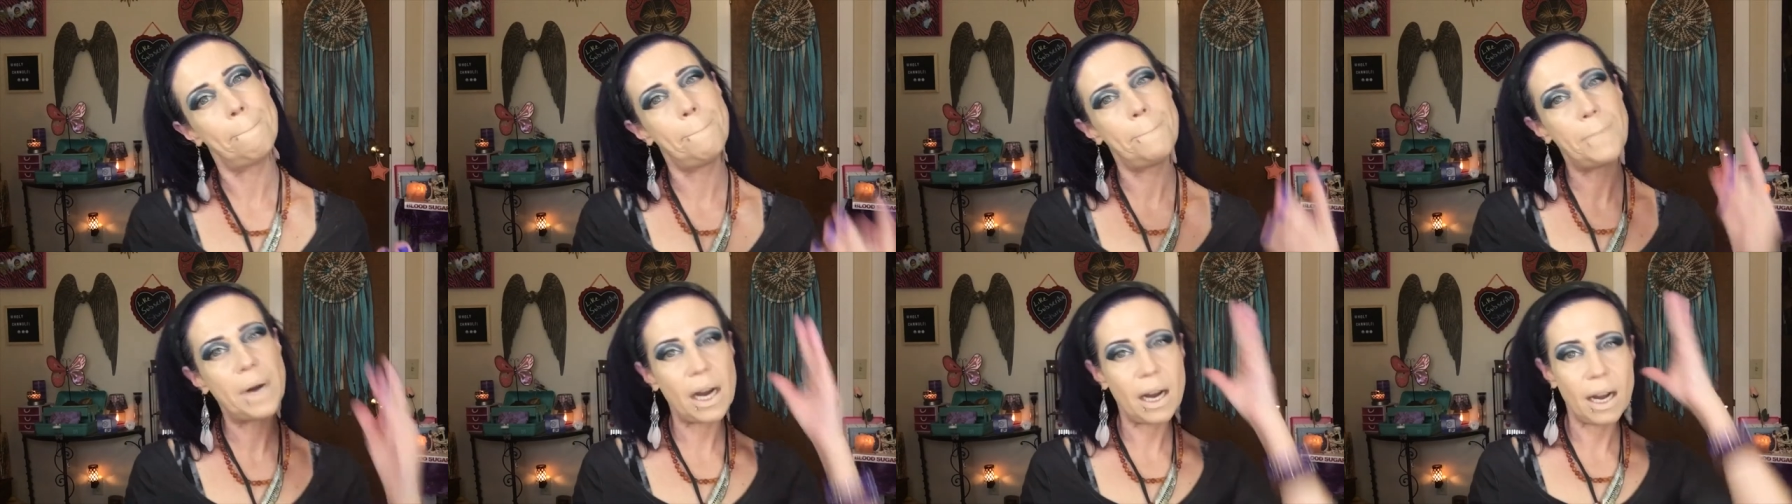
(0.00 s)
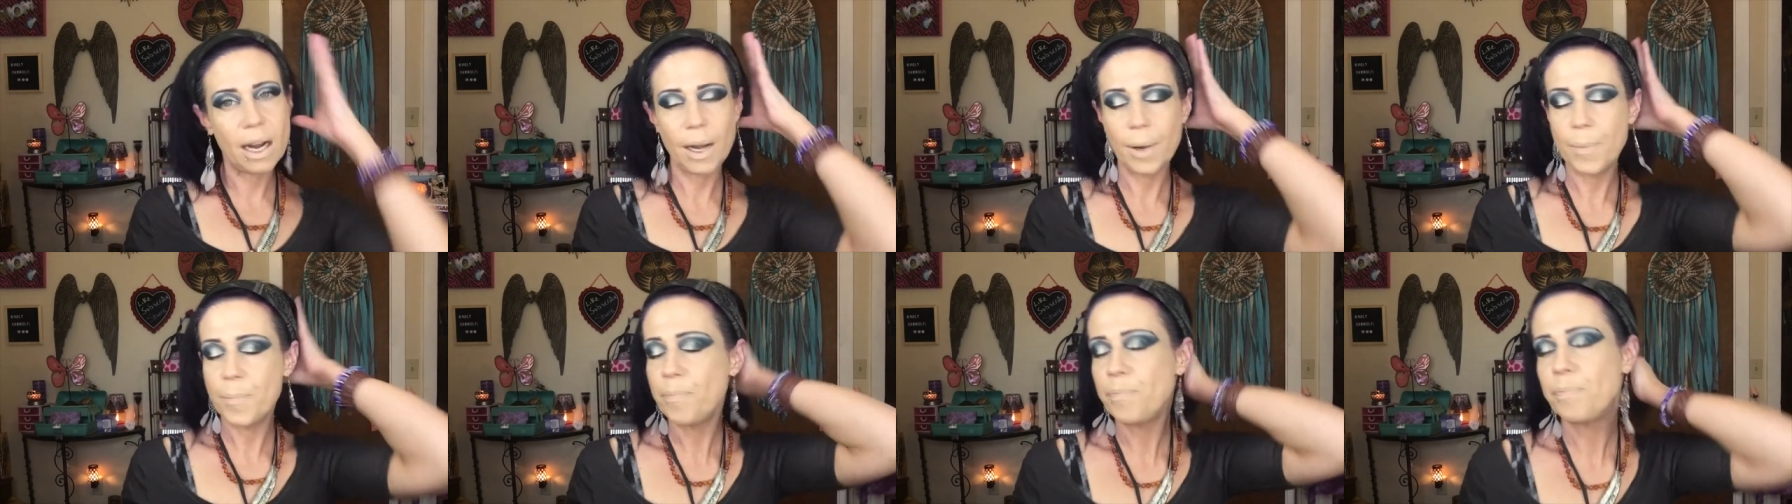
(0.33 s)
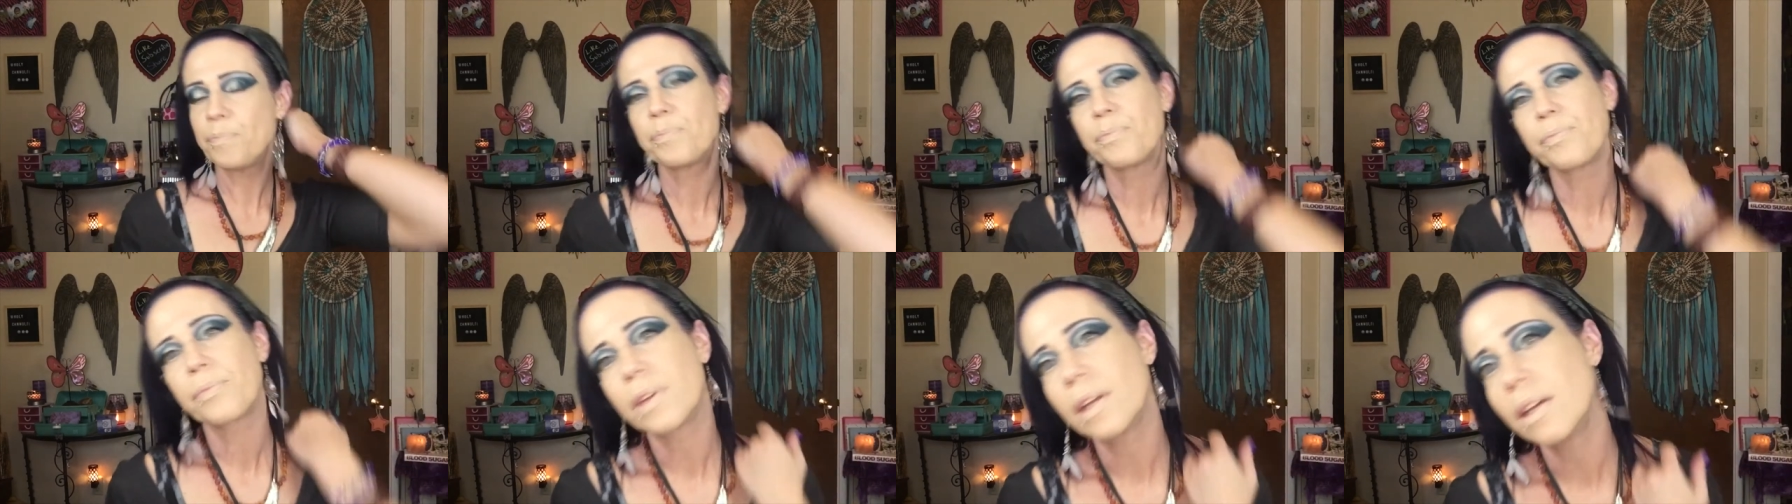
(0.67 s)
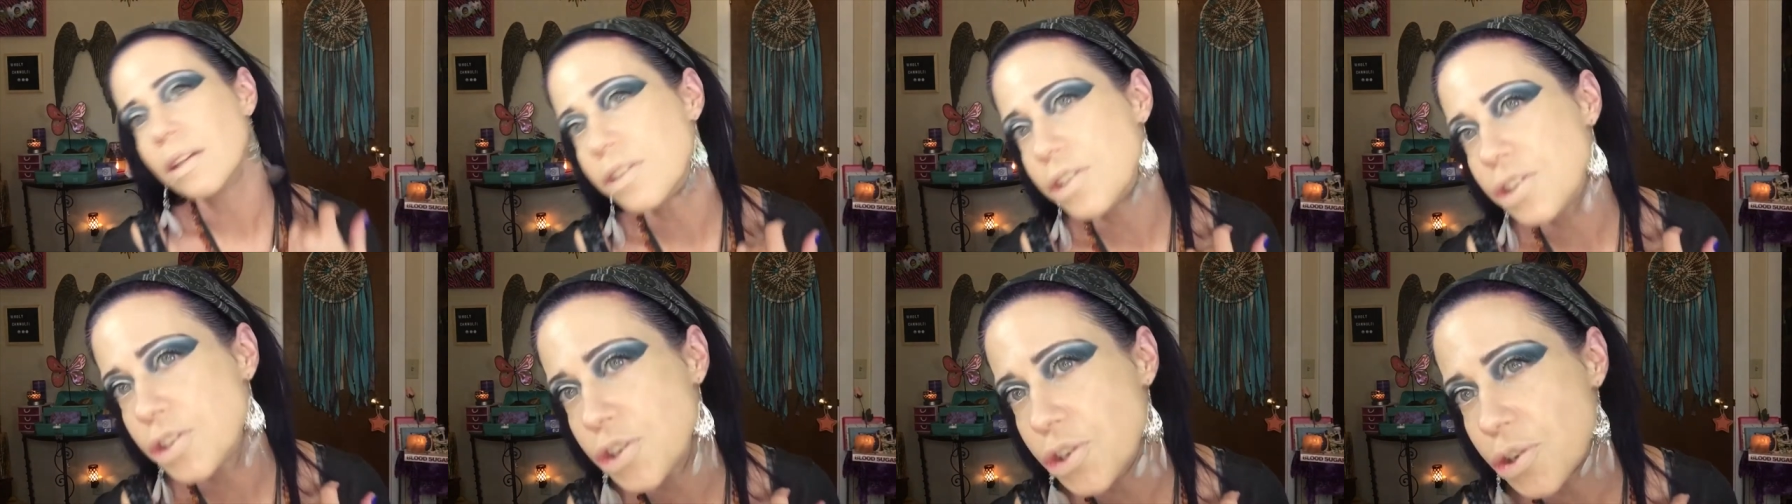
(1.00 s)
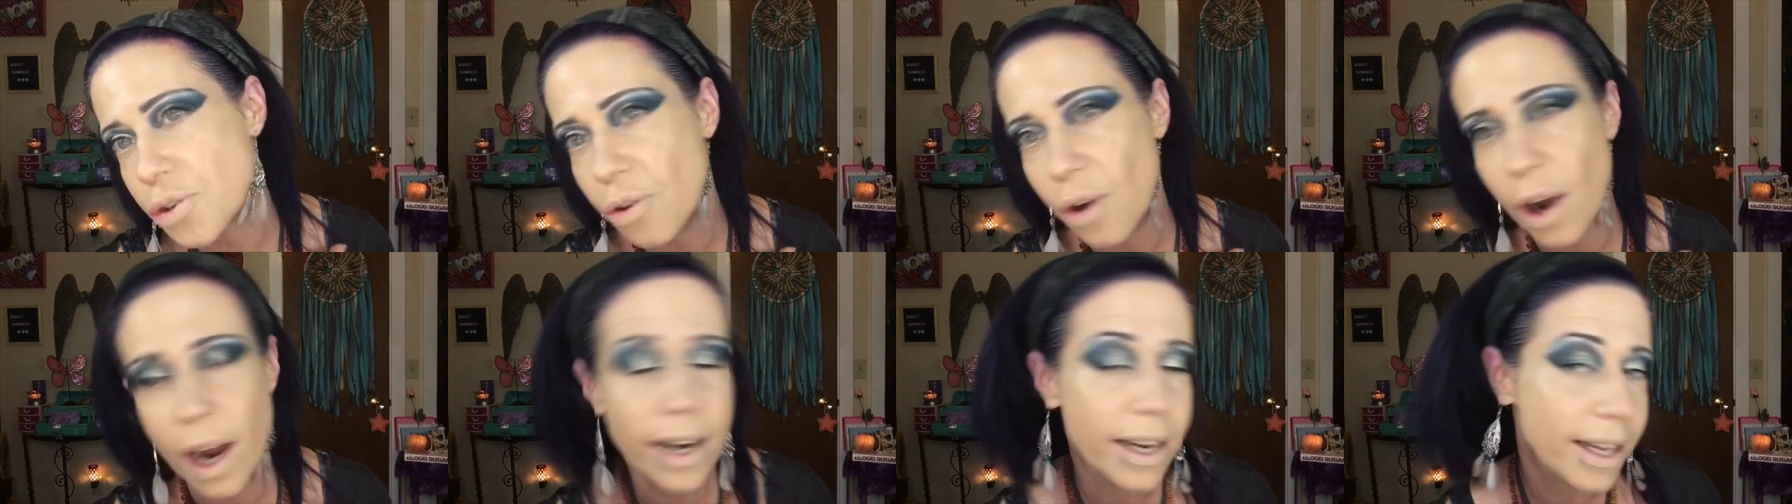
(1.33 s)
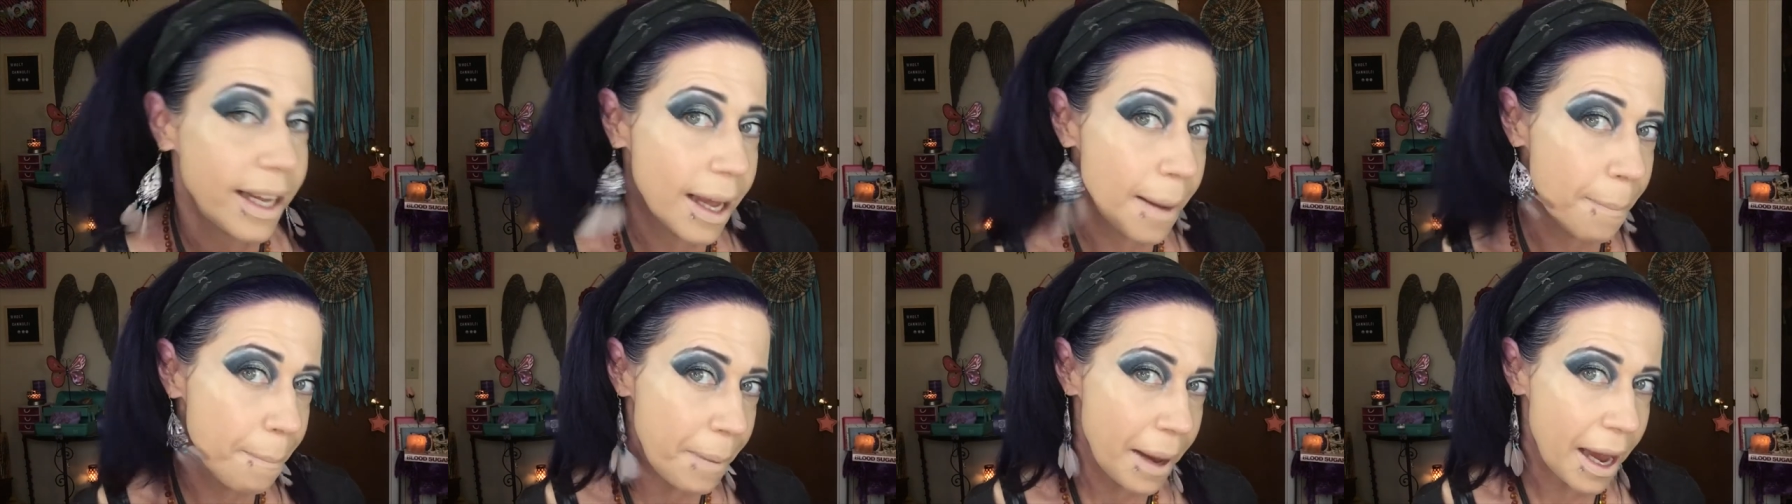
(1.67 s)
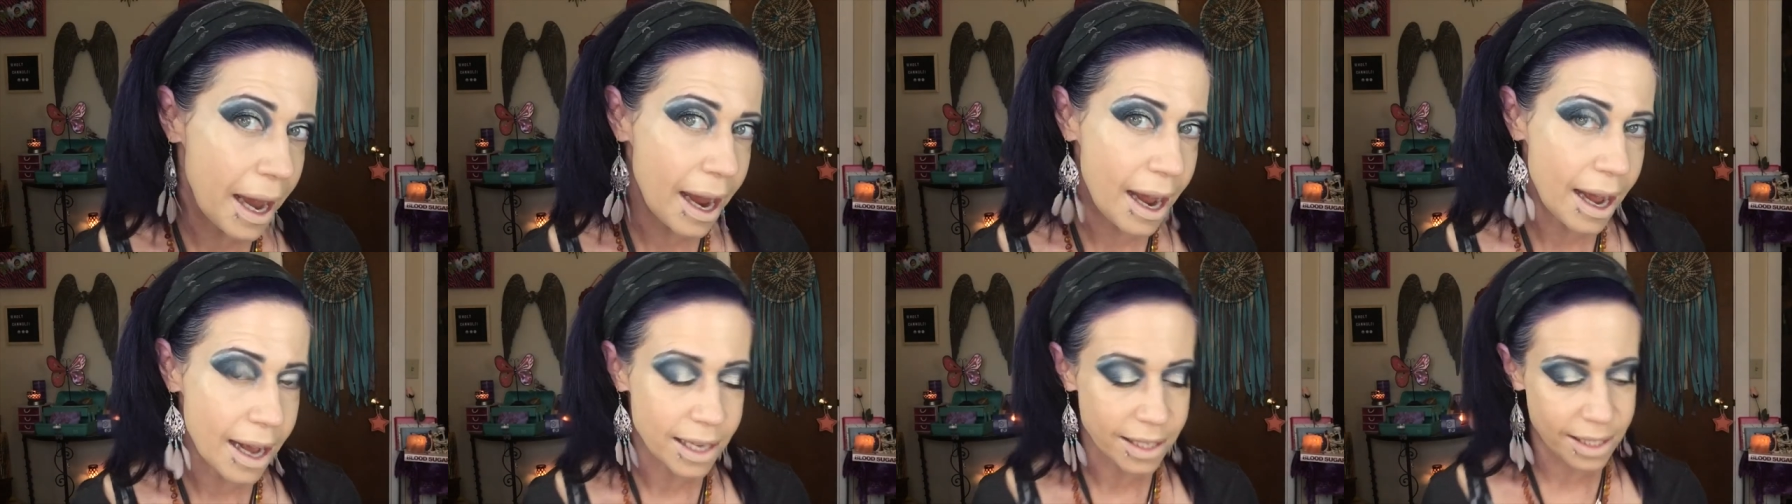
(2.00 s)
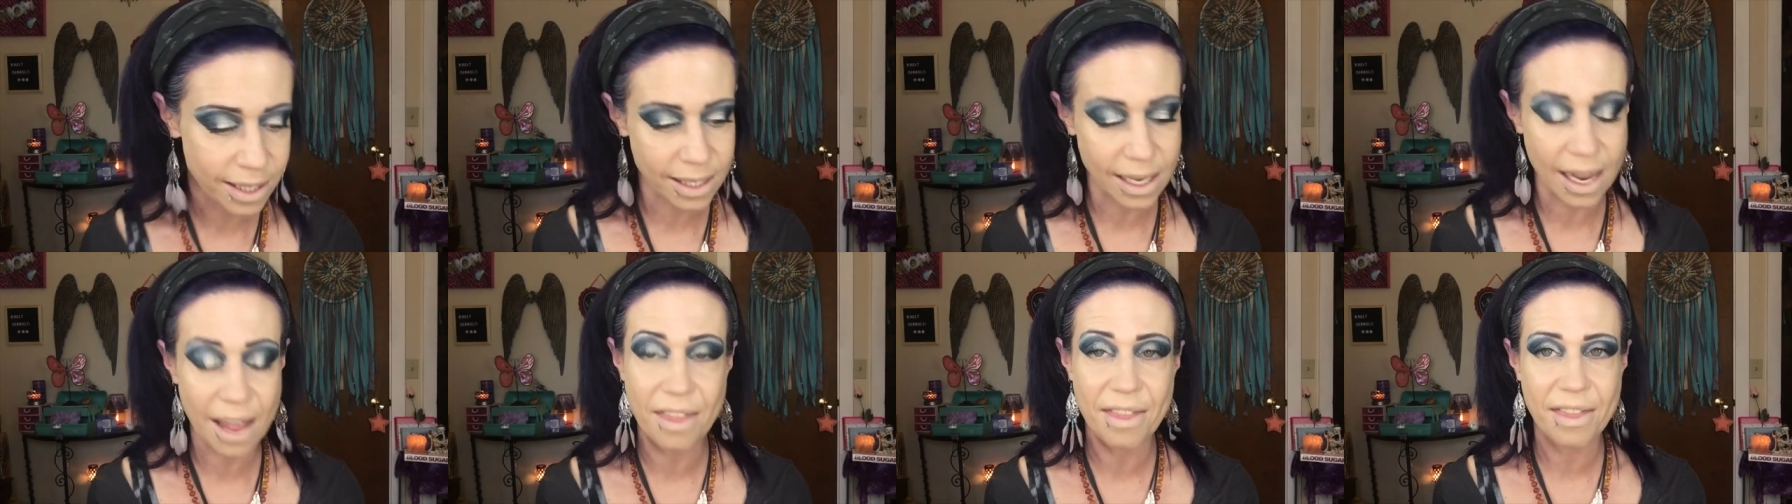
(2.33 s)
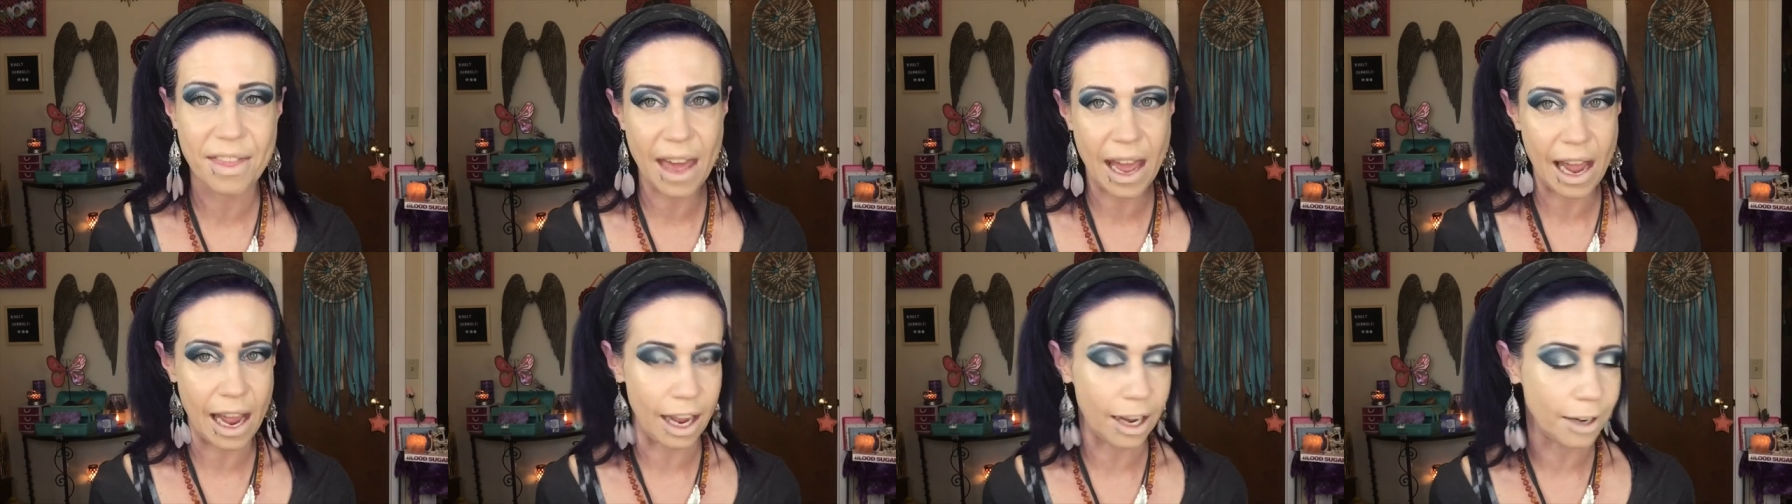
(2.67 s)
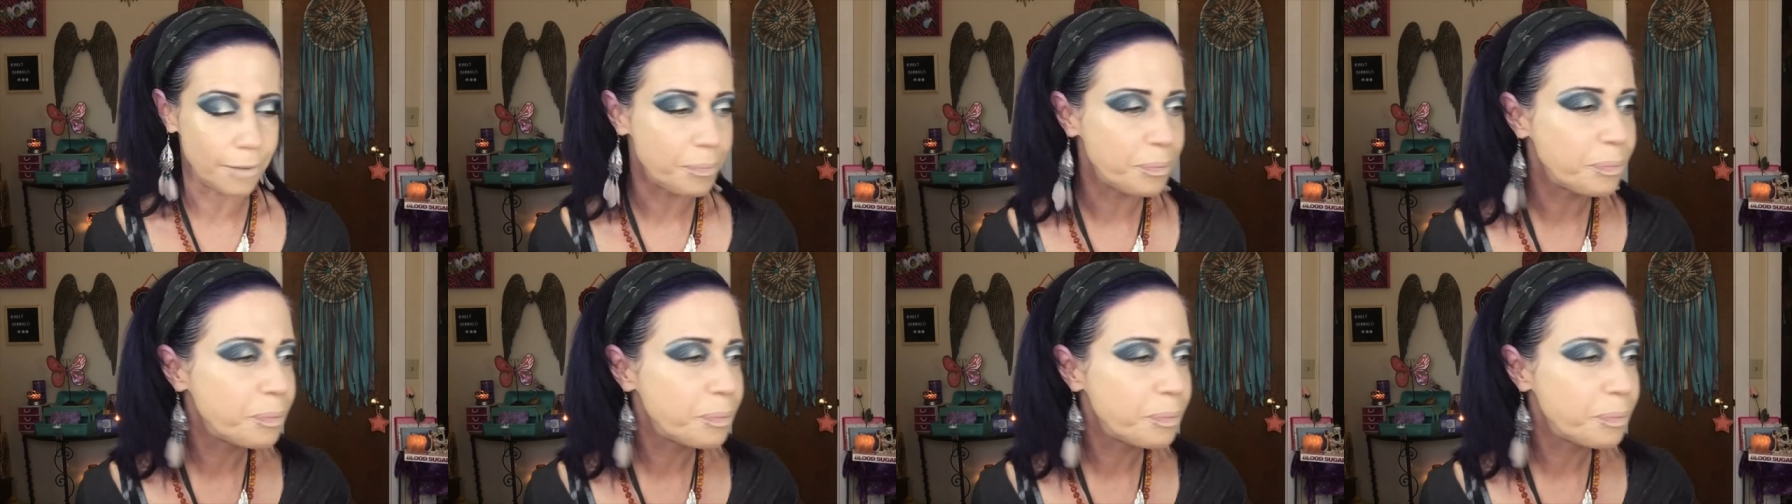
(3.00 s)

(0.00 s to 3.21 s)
but let's try to get past that.